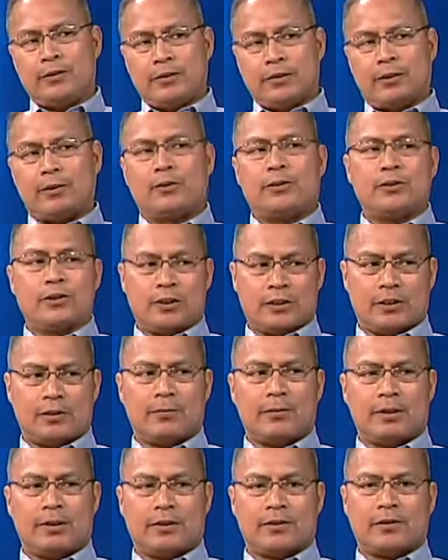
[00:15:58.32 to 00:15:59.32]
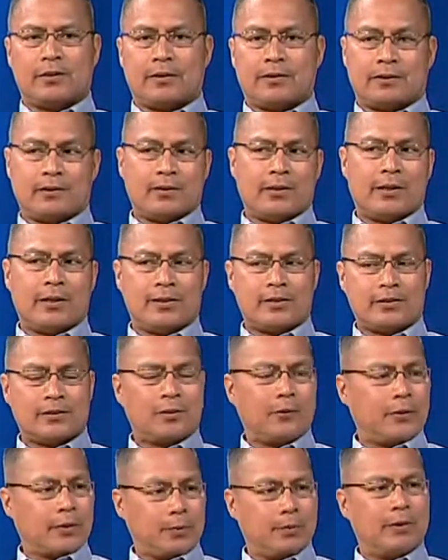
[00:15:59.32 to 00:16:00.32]
diligence because it costs
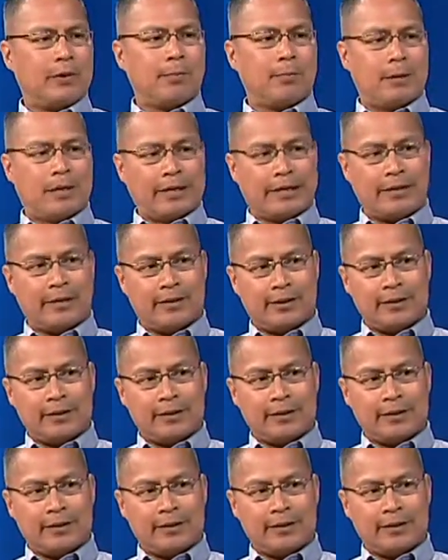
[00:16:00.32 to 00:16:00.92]
quite a bit of money